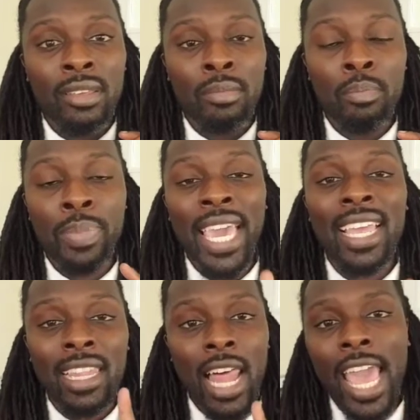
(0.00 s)

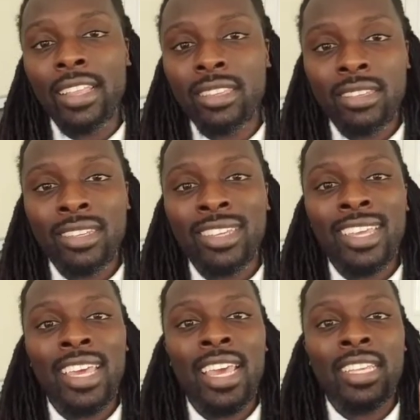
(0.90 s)
Being liked
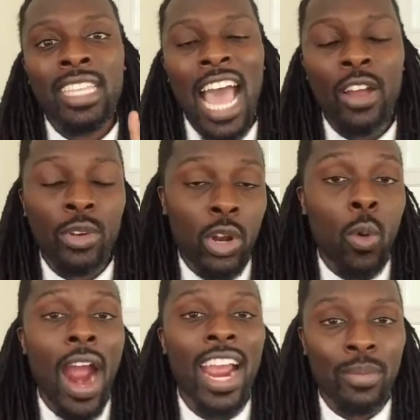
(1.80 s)
is not a
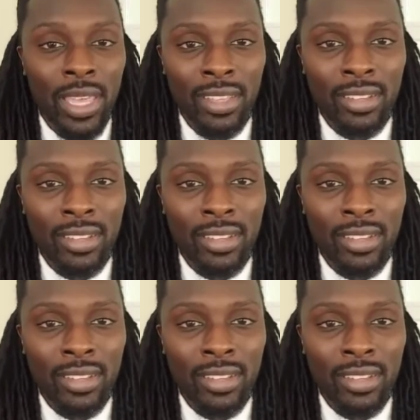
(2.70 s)
requirement